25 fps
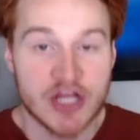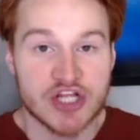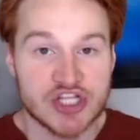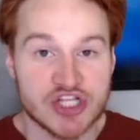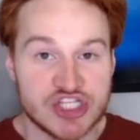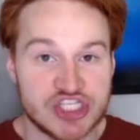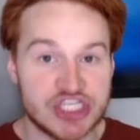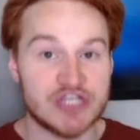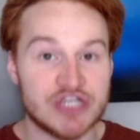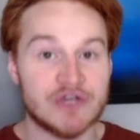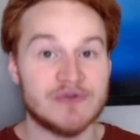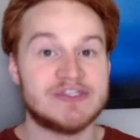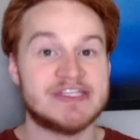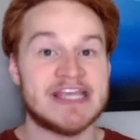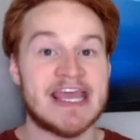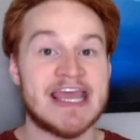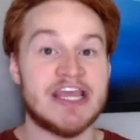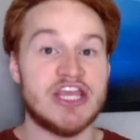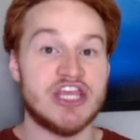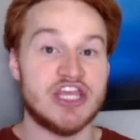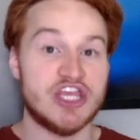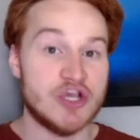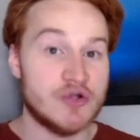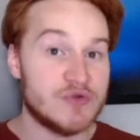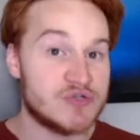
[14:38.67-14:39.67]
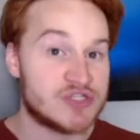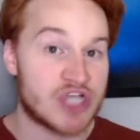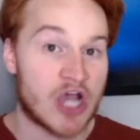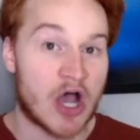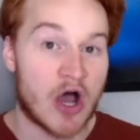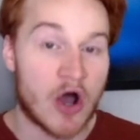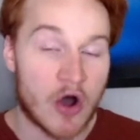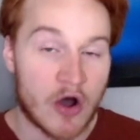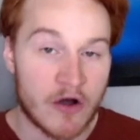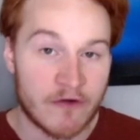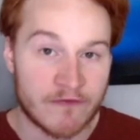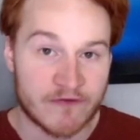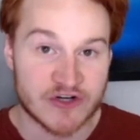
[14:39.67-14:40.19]
Do you take Utah
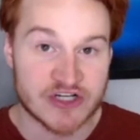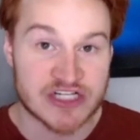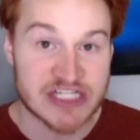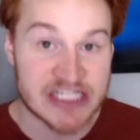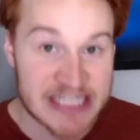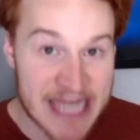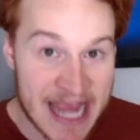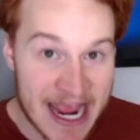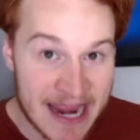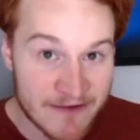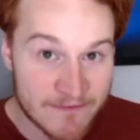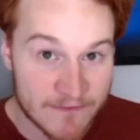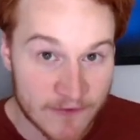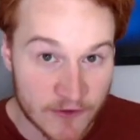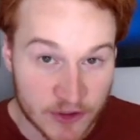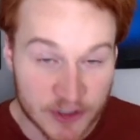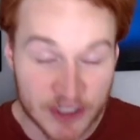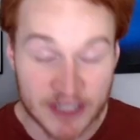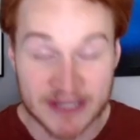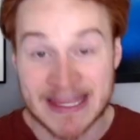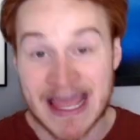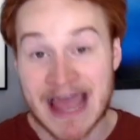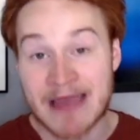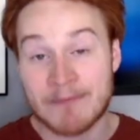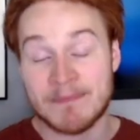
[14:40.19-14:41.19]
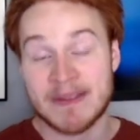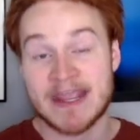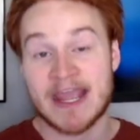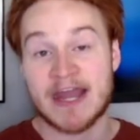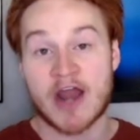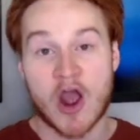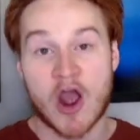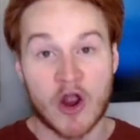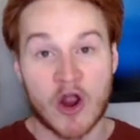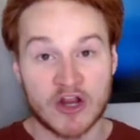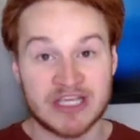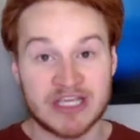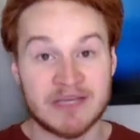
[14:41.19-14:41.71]
over Stanford? Could that be an
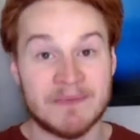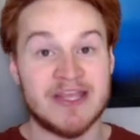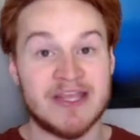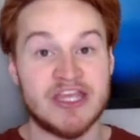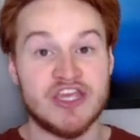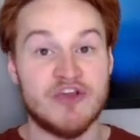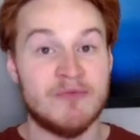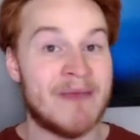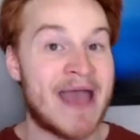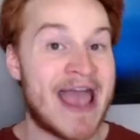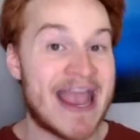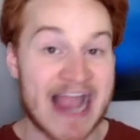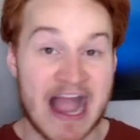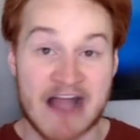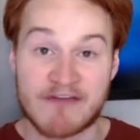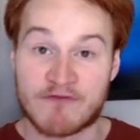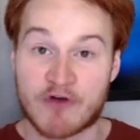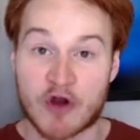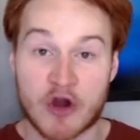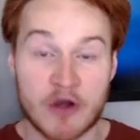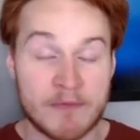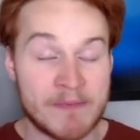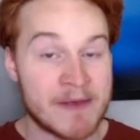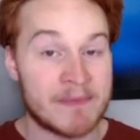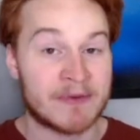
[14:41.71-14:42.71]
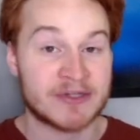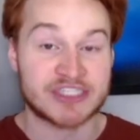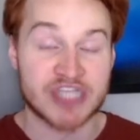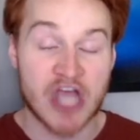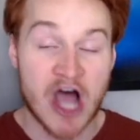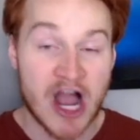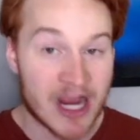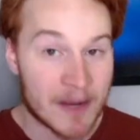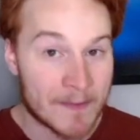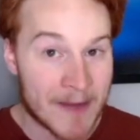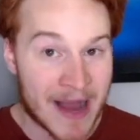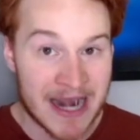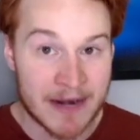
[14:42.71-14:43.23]
argument you make? I've heard people
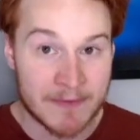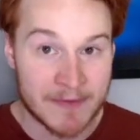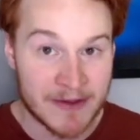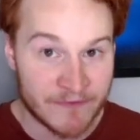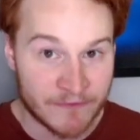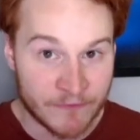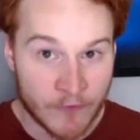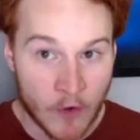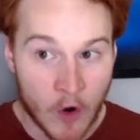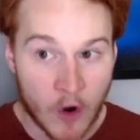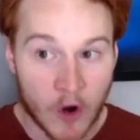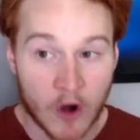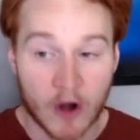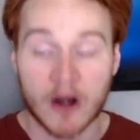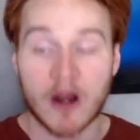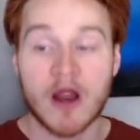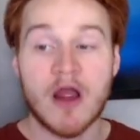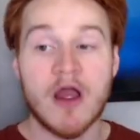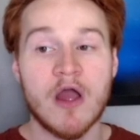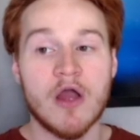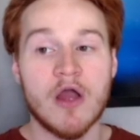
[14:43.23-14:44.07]
talk about it before.